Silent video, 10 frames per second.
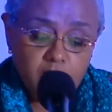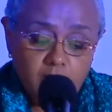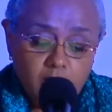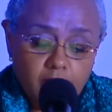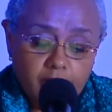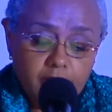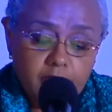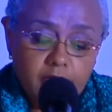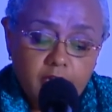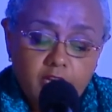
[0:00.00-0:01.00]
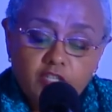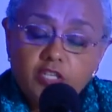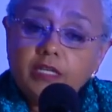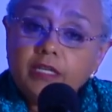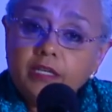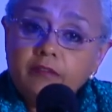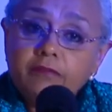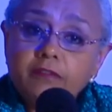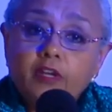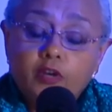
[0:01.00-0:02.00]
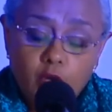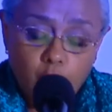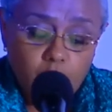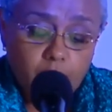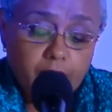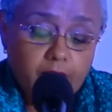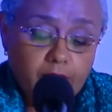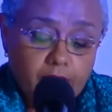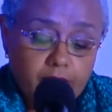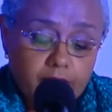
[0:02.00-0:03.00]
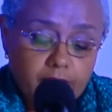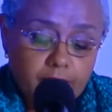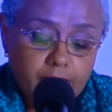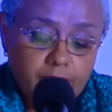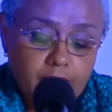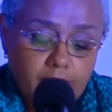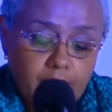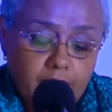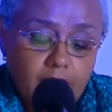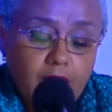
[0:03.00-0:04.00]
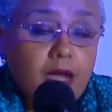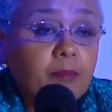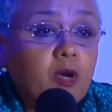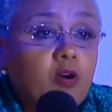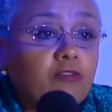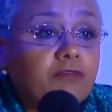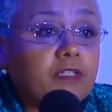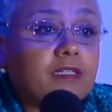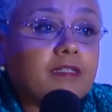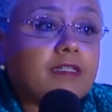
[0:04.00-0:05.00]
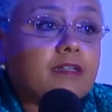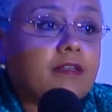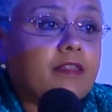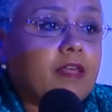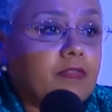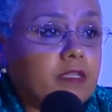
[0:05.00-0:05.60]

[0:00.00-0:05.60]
target to leave no one behind. I'm confident that